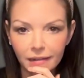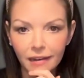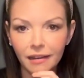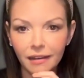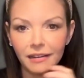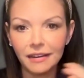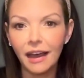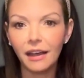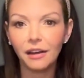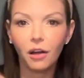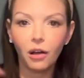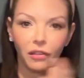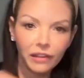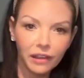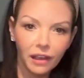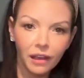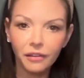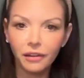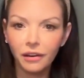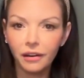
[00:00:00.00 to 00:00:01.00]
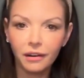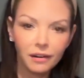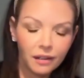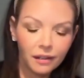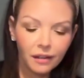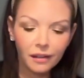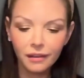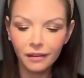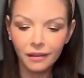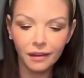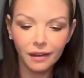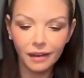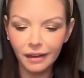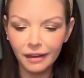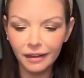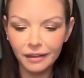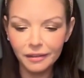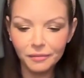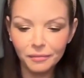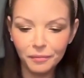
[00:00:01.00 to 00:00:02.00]
Not all the other
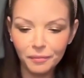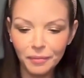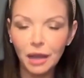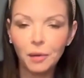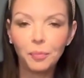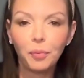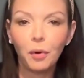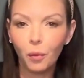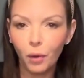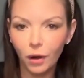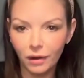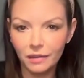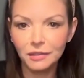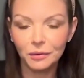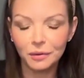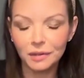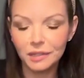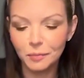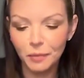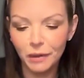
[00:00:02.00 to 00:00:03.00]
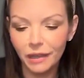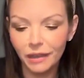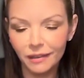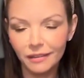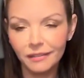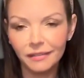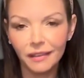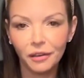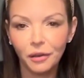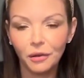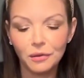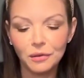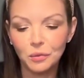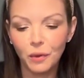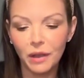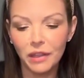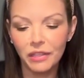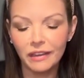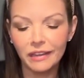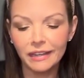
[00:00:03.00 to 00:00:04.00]
paperwork, so to speak, that goes
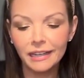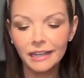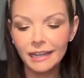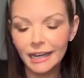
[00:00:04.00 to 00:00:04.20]
with it.